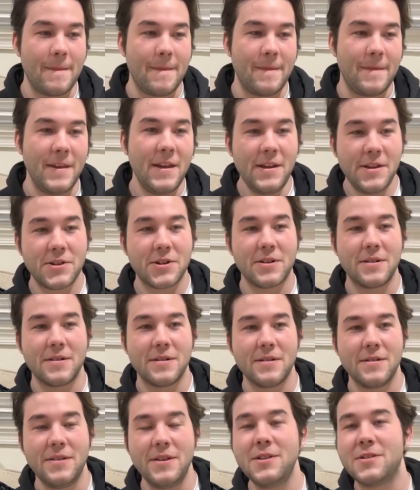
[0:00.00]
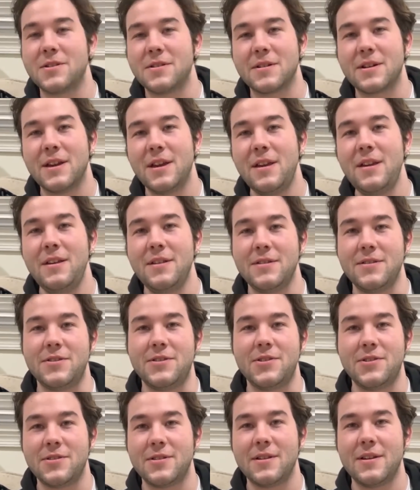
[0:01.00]
these are
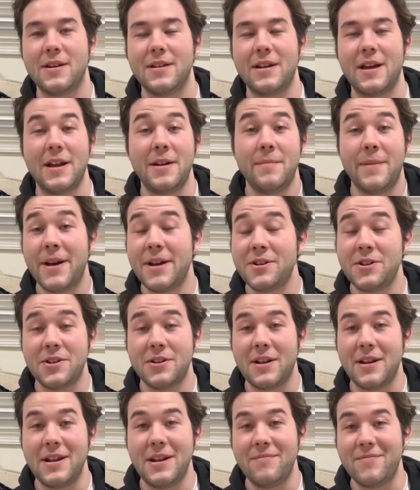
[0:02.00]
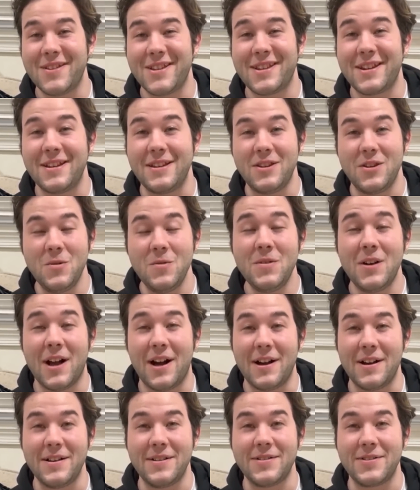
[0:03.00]
kids, and I'd imagine I'd even say you
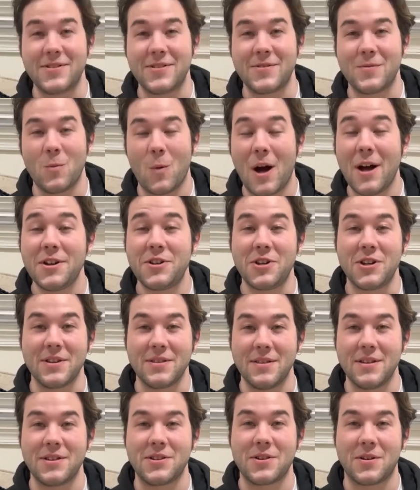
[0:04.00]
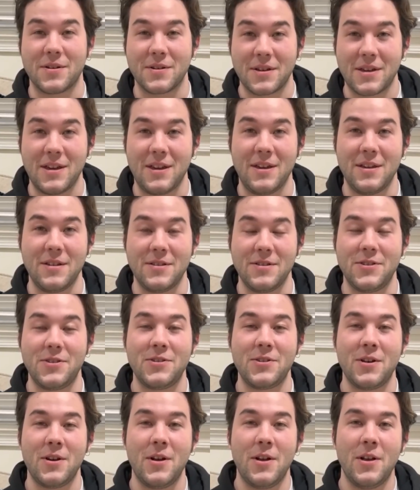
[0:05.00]
guys watching this are
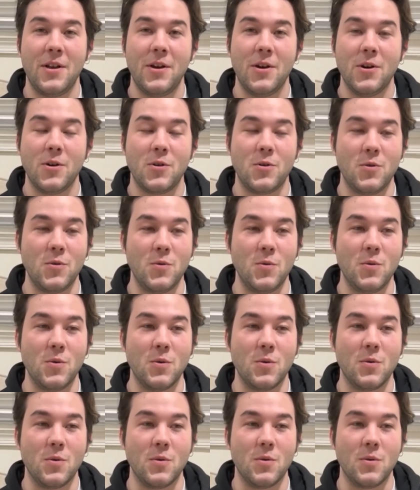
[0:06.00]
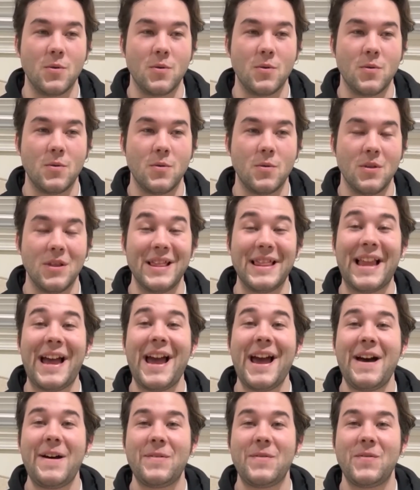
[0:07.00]
kids who
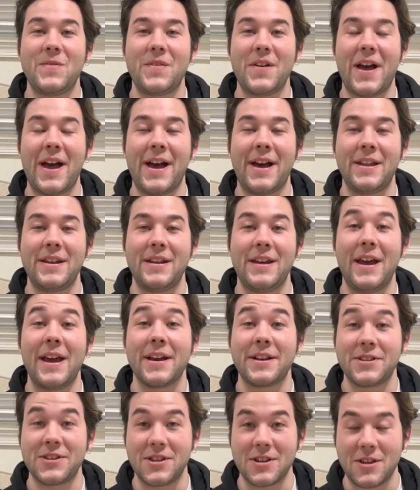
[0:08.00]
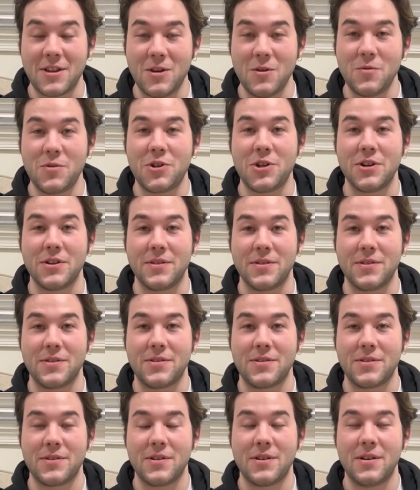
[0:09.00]
laugh at executions